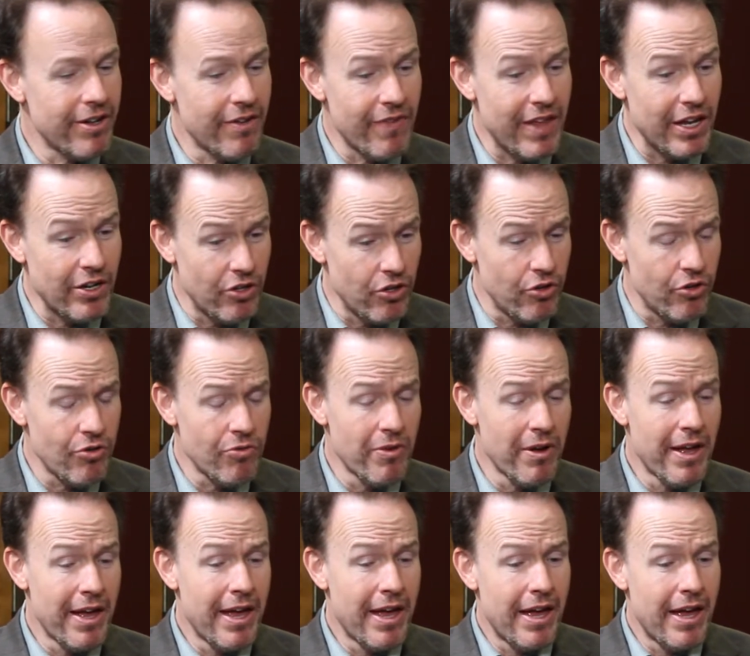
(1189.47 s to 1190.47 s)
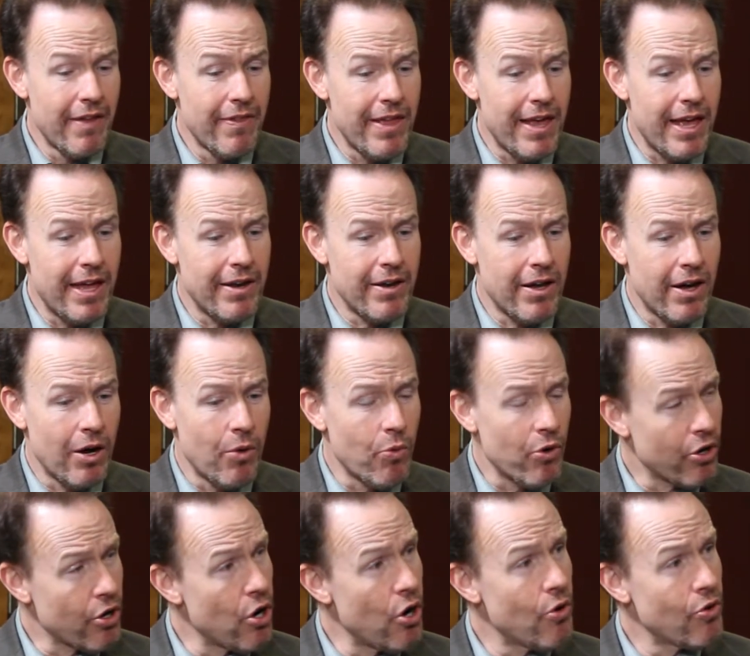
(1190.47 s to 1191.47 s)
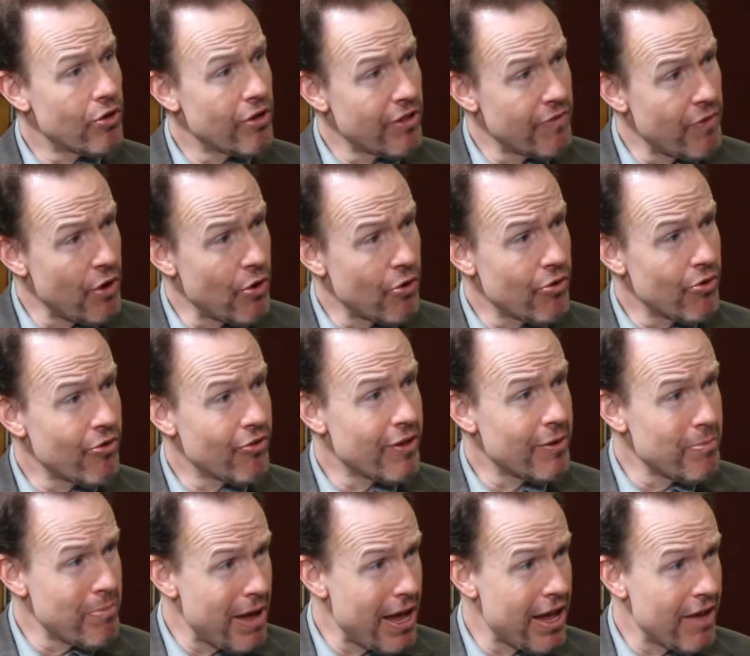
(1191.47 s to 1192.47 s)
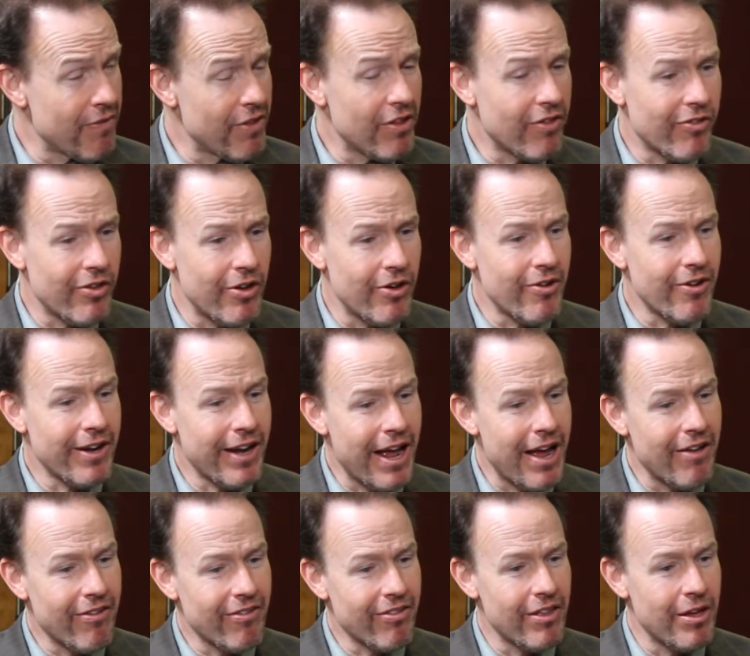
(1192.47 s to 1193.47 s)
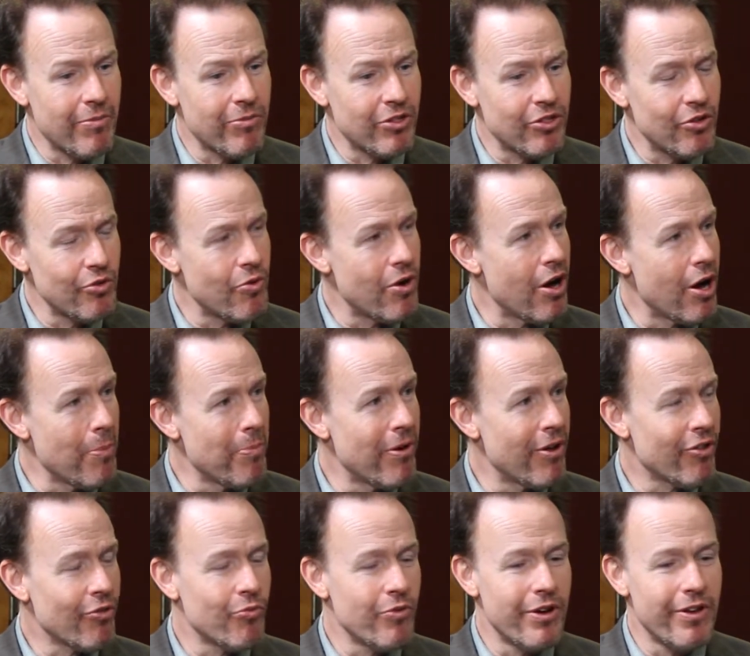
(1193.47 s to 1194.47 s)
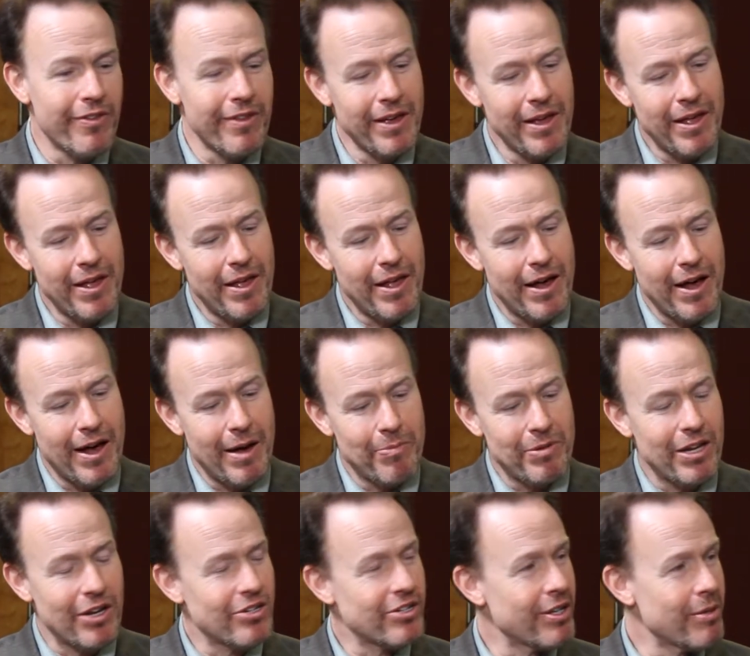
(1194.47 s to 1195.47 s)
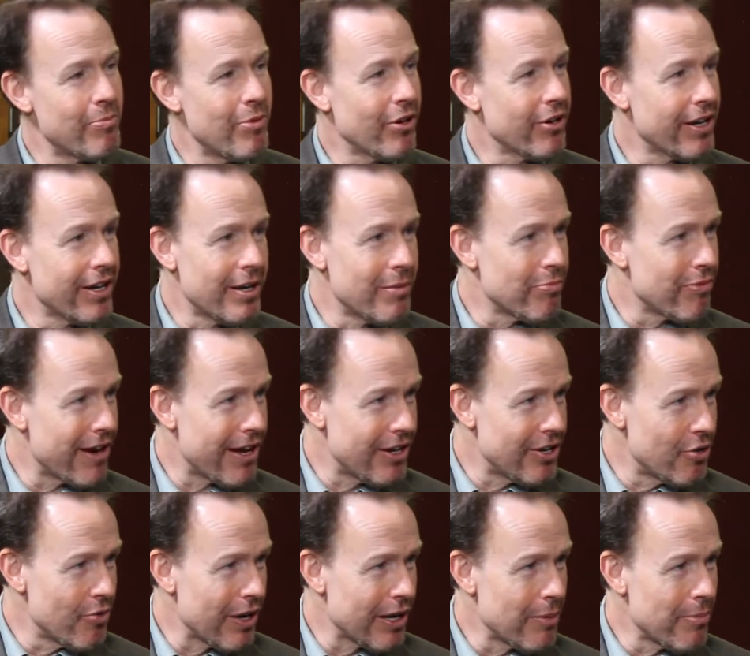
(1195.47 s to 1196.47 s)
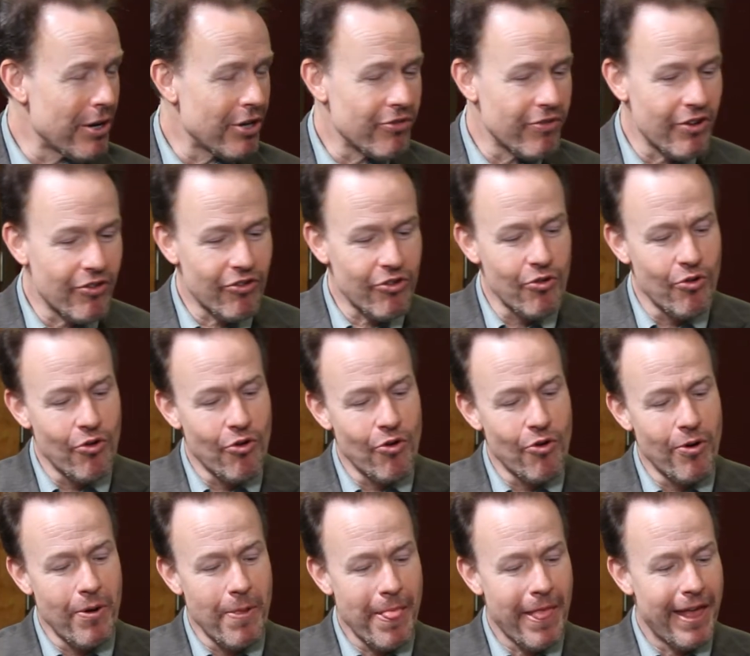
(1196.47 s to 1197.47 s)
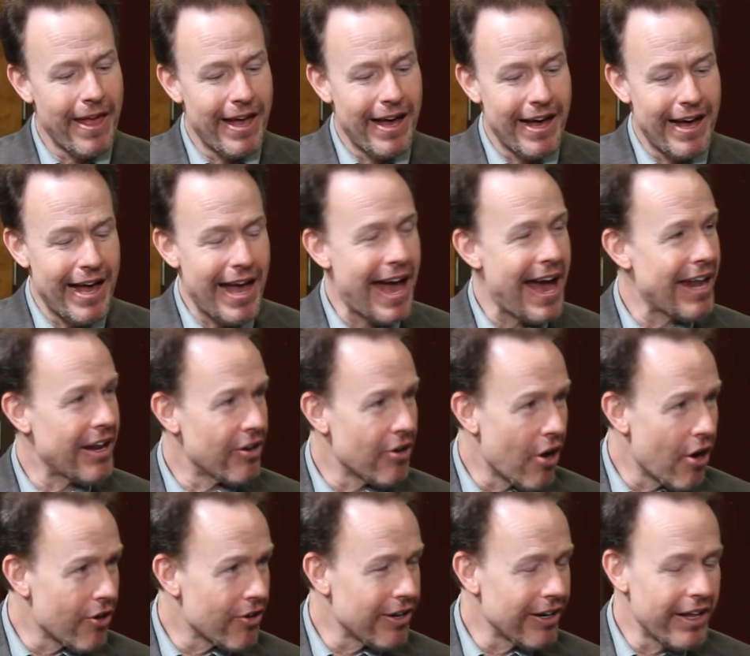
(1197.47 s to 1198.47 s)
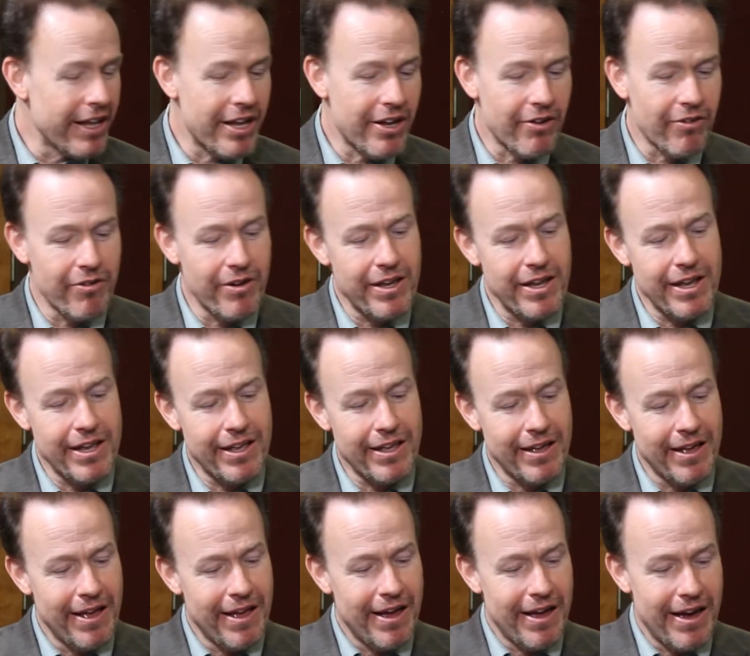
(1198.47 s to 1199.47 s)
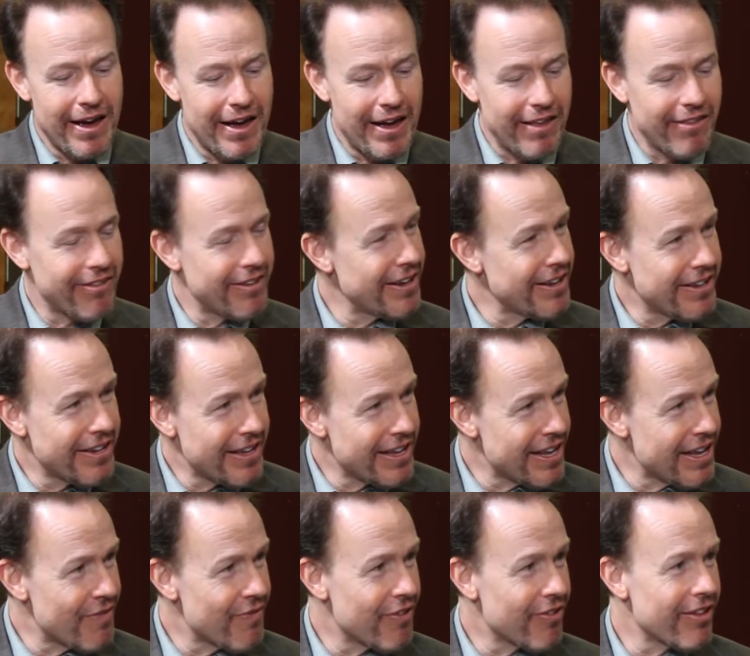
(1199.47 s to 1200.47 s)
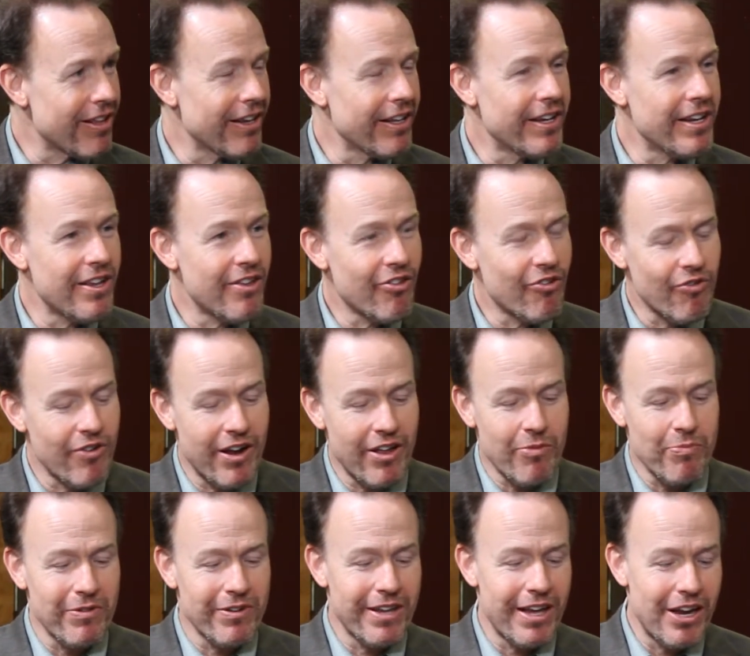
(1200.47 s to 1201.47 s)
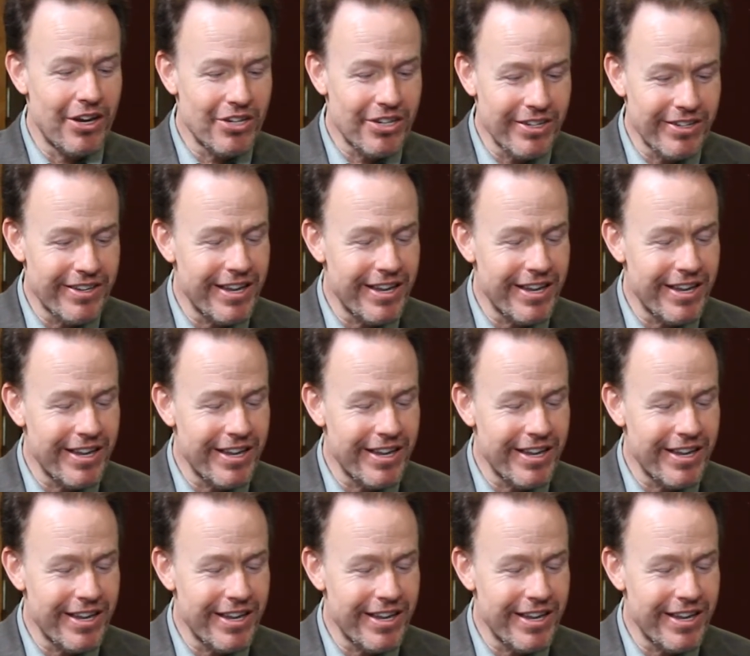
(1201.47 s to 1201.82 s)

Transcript: If they do, then we'll go to the voters in May of this year and ask them to help us with potentially building a brand new elementary school, adding on to Lake Creek, CTE facilities, transportation